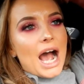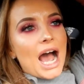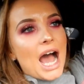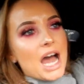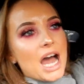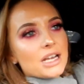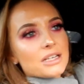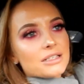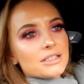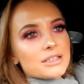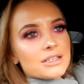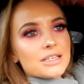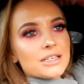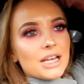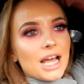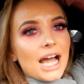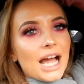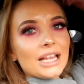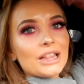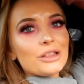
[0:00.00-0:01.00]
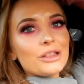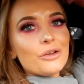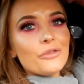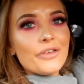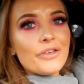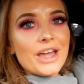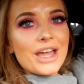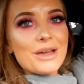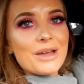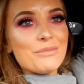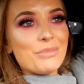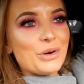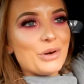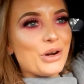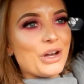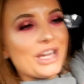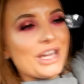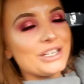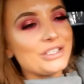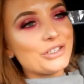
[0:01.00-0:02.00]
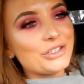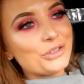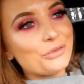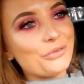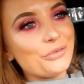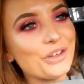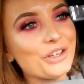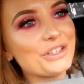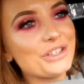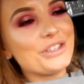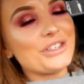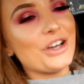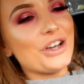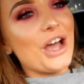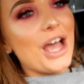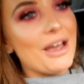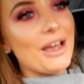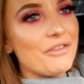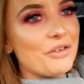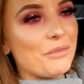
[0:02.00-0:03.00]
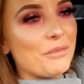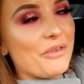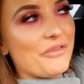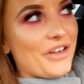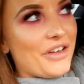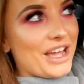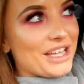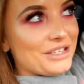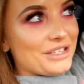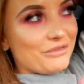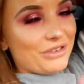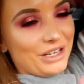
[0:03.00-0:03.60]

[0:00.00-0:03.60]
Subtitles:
And I love it, but it just feels so heavy on my face.